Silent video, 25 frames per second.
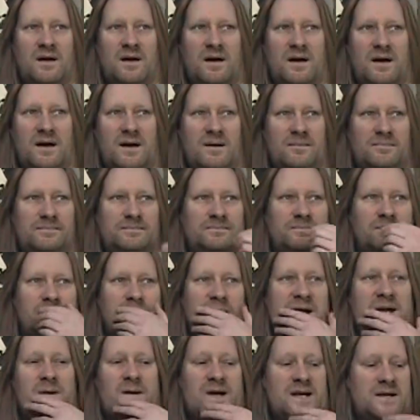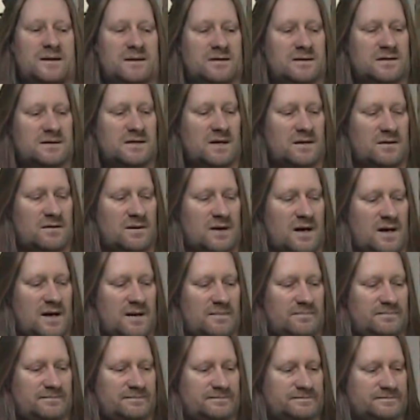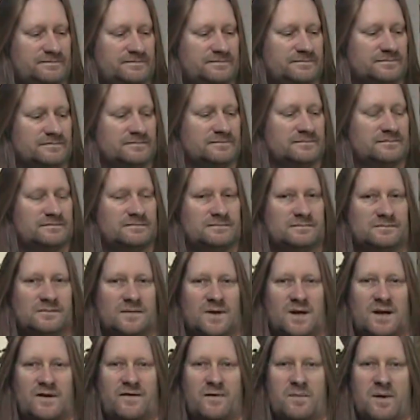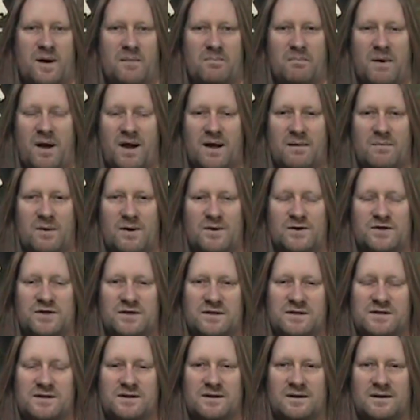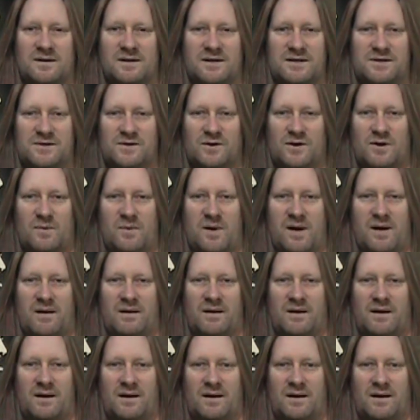But anyway, so enough about my emotions. Let's talk about